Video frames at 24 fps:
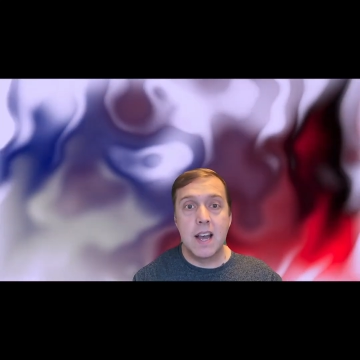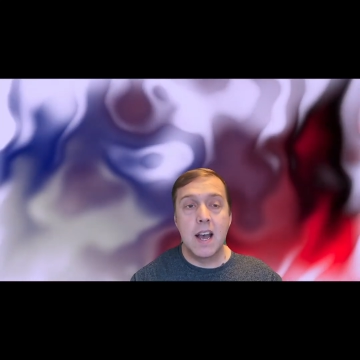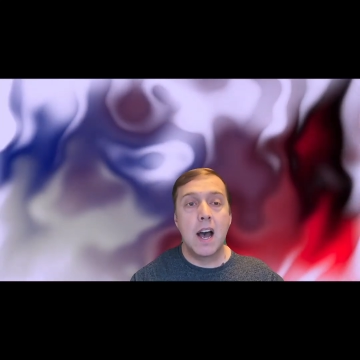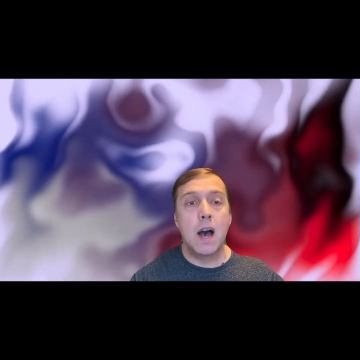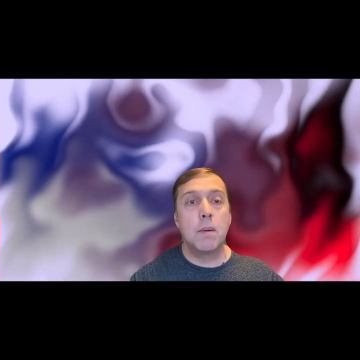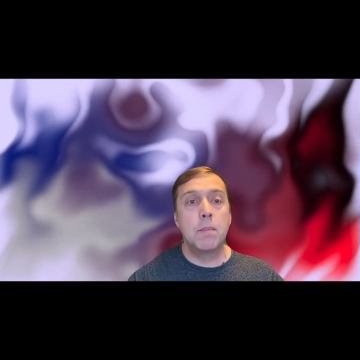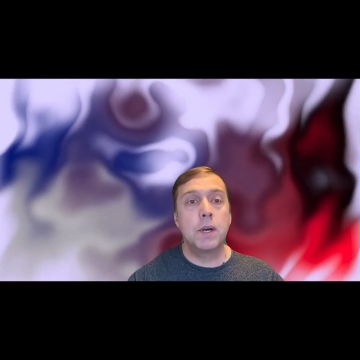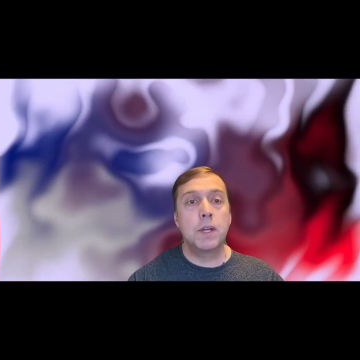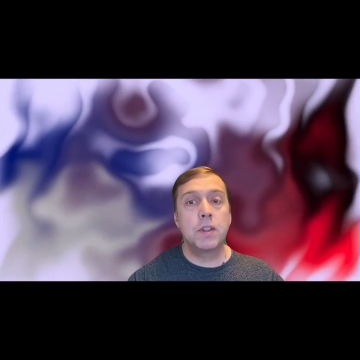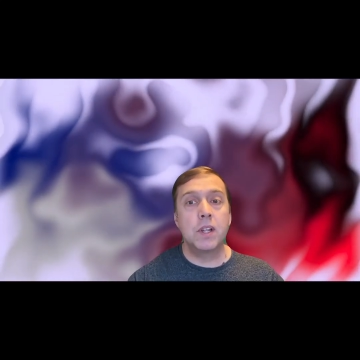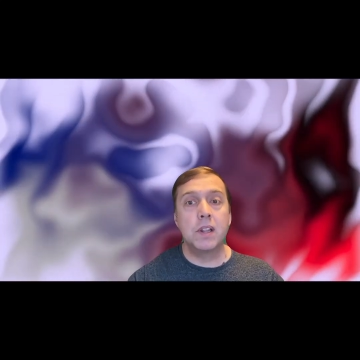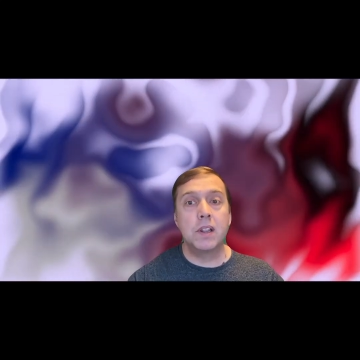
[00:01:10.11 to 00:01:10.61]

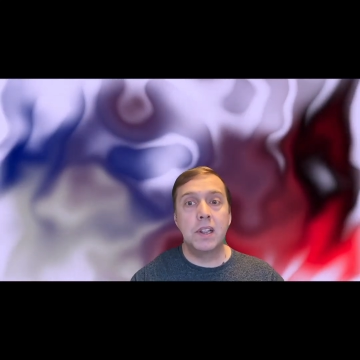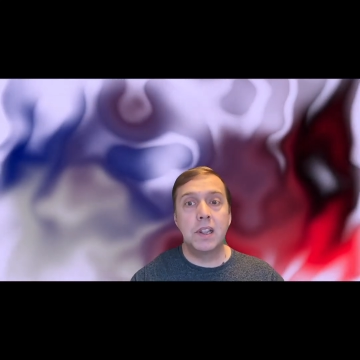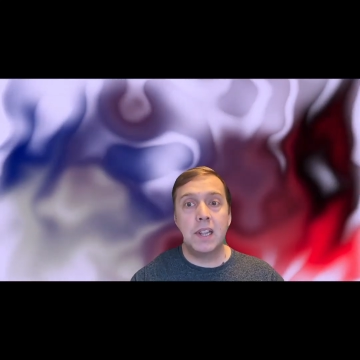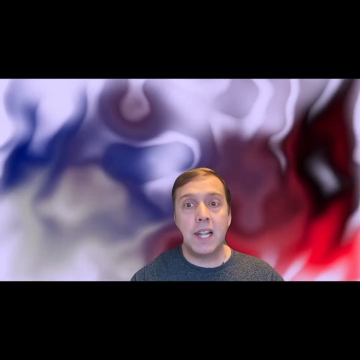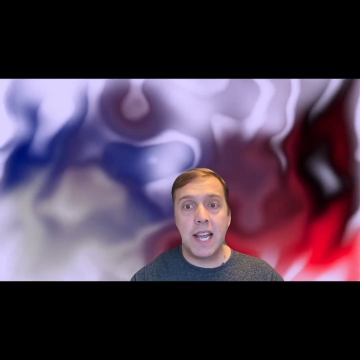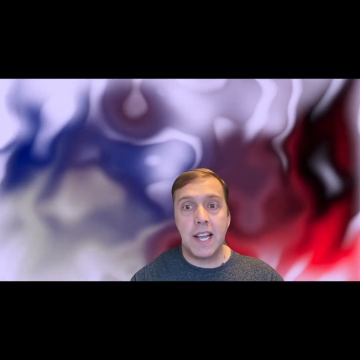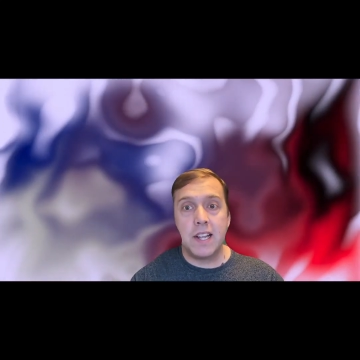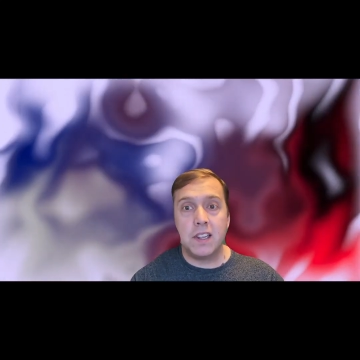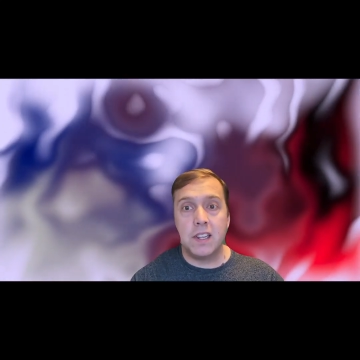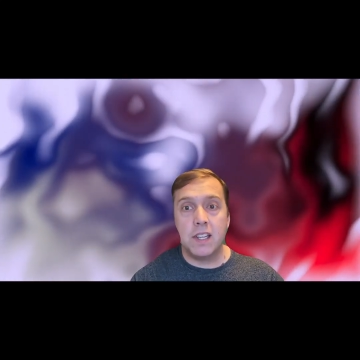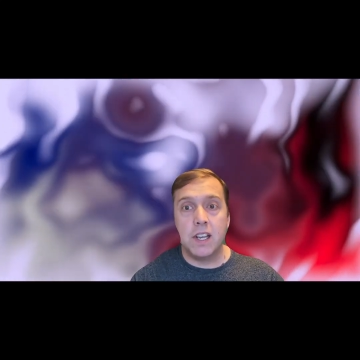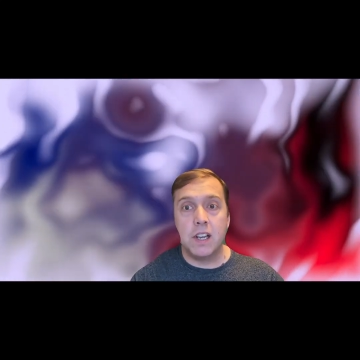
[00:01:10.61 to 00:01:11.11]
about the
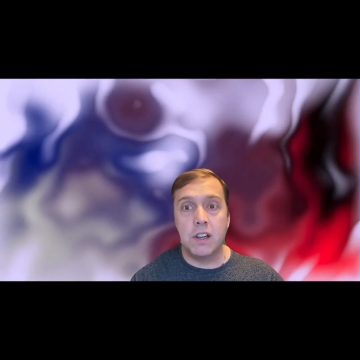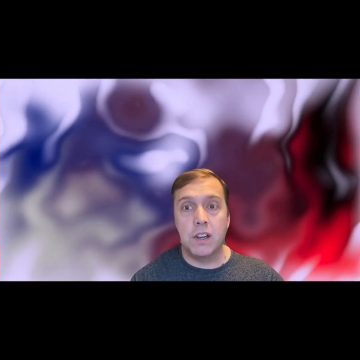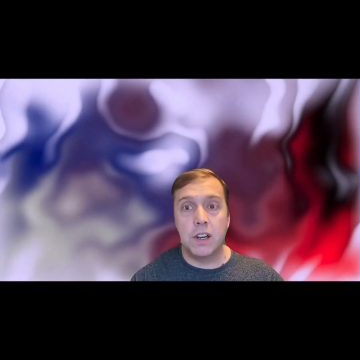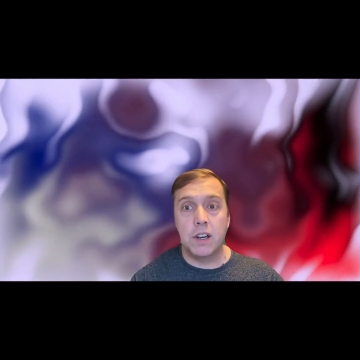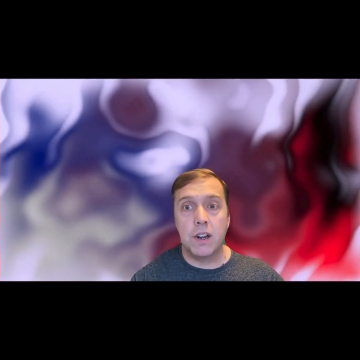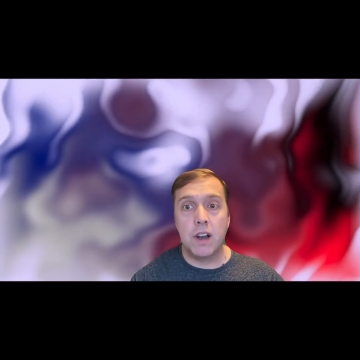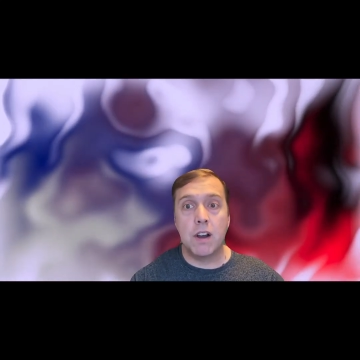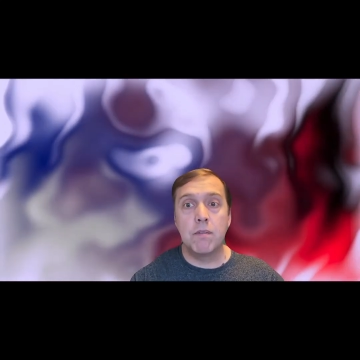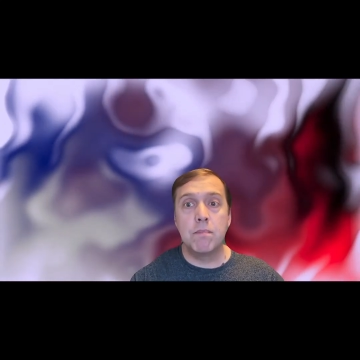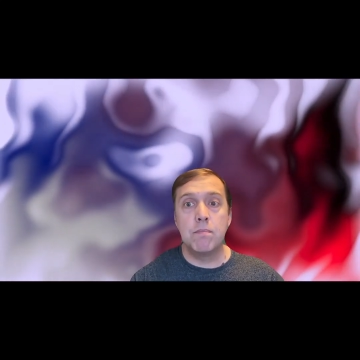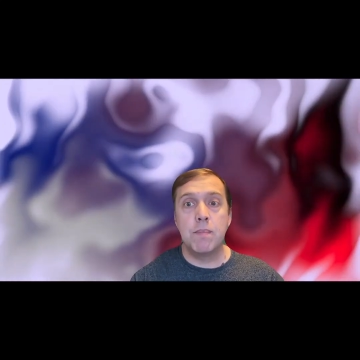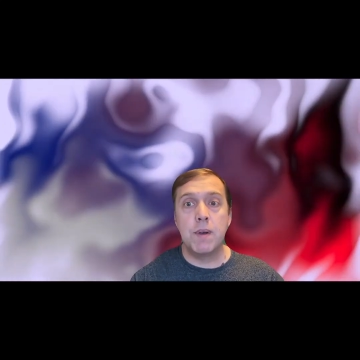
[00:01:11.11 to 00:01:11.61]

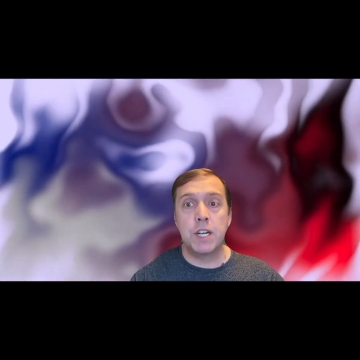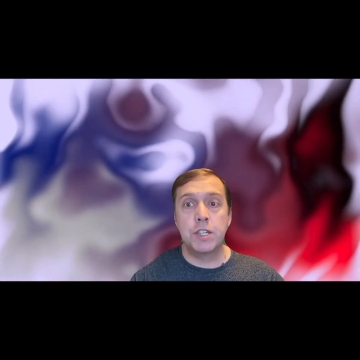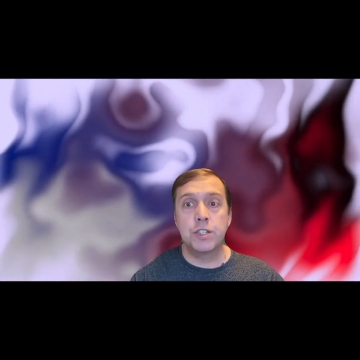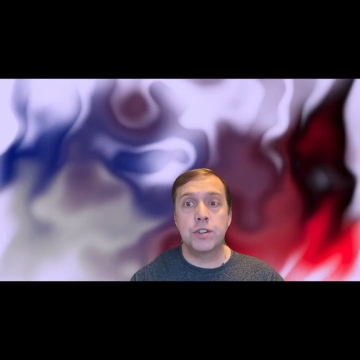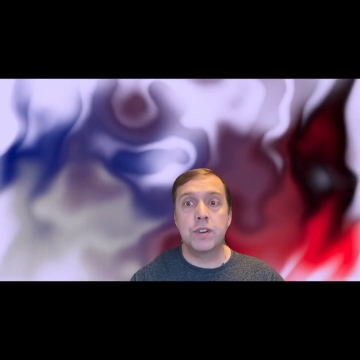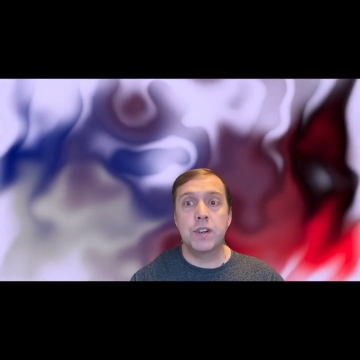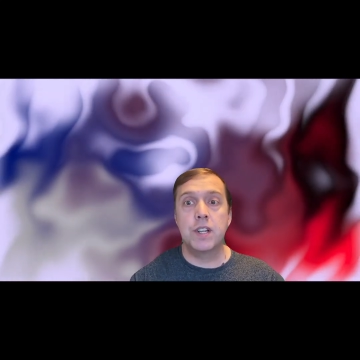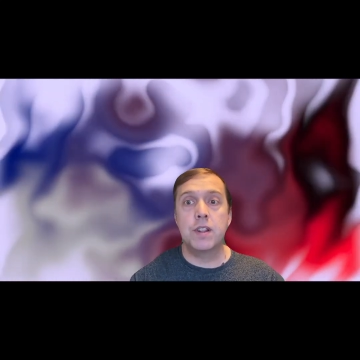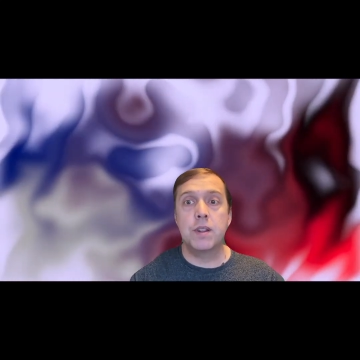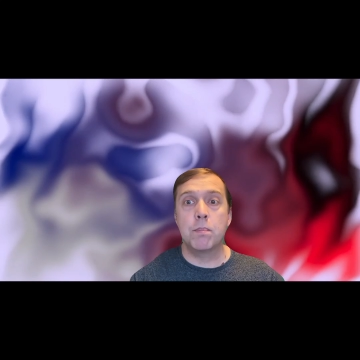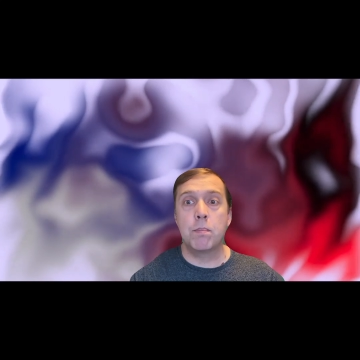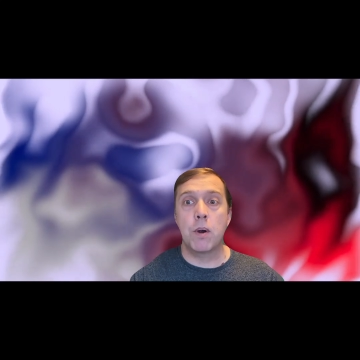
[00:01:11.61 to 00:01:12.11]
likelihood of
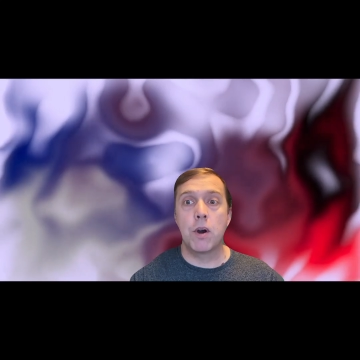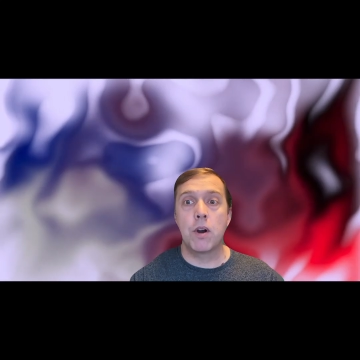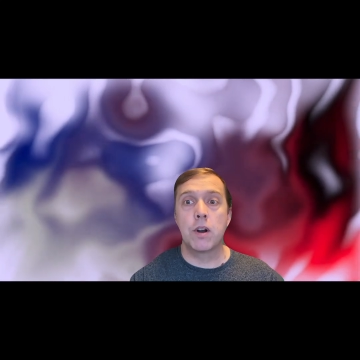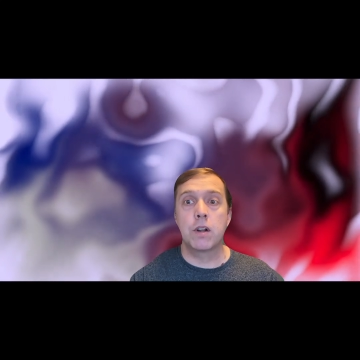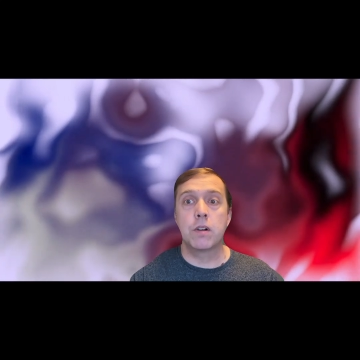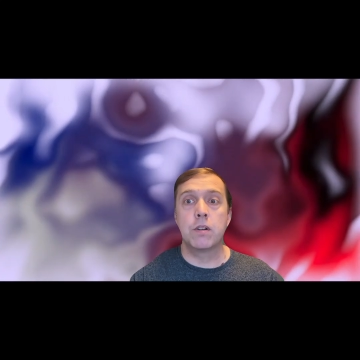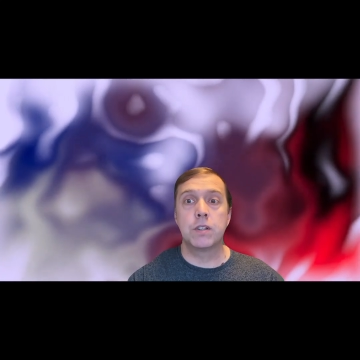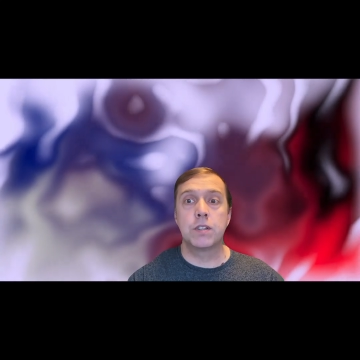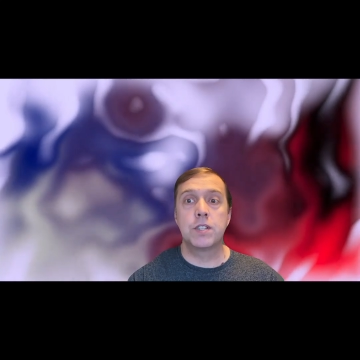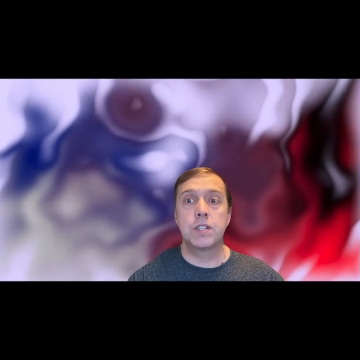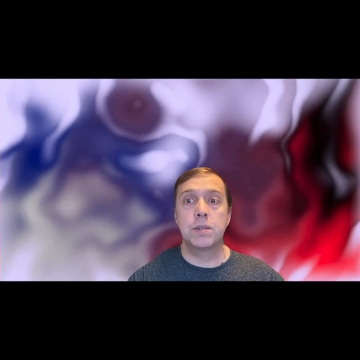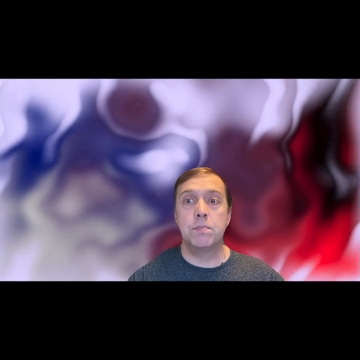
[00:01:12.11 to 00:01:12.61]
measuring the
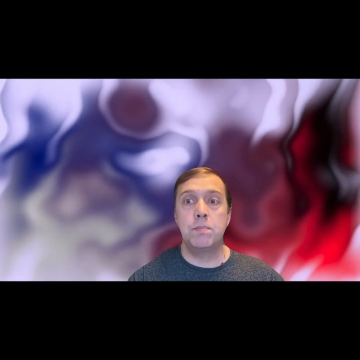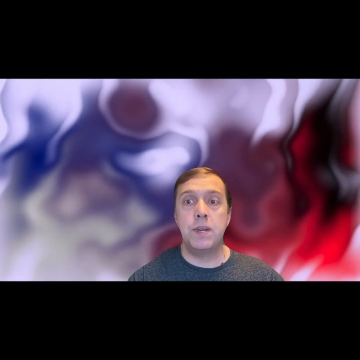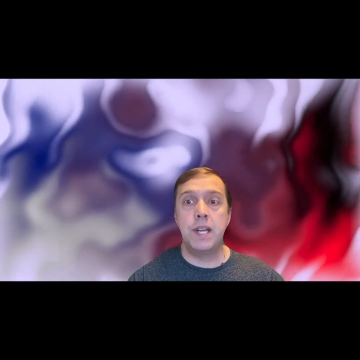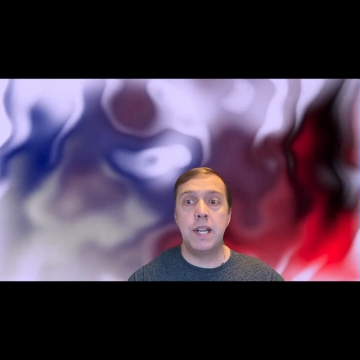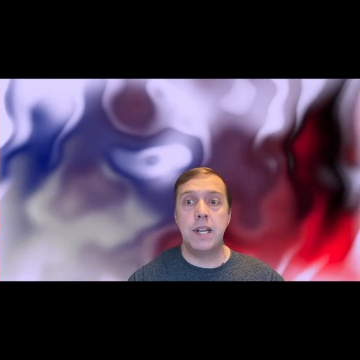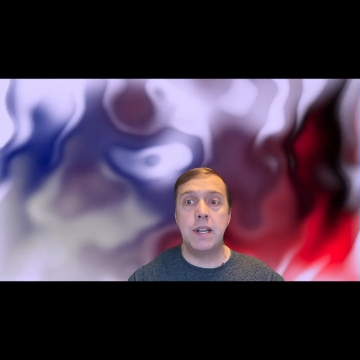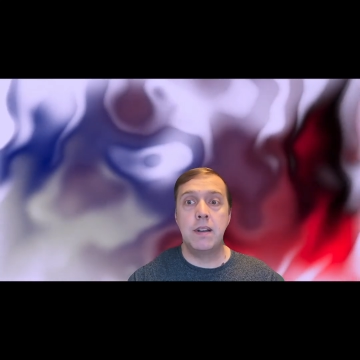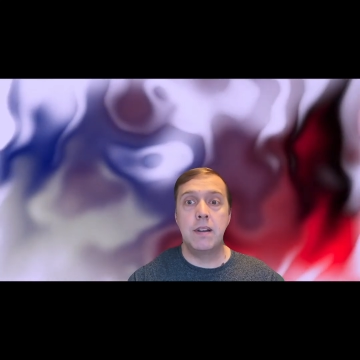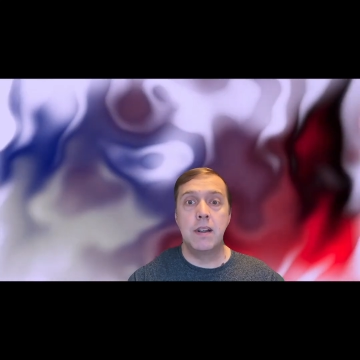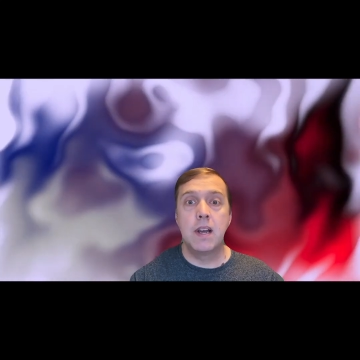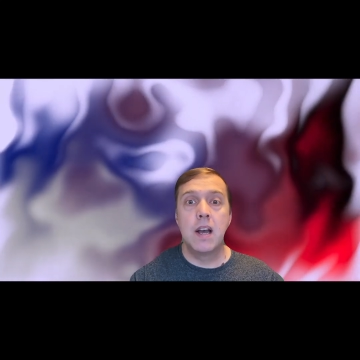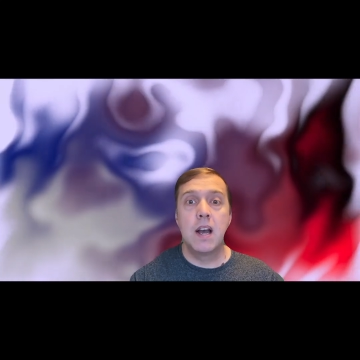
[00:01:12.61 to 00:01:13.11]
particle's
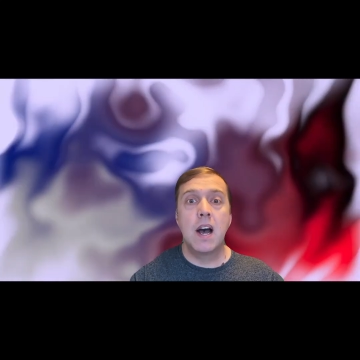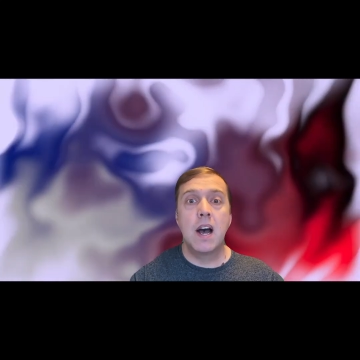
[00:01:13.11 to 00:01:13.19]
spin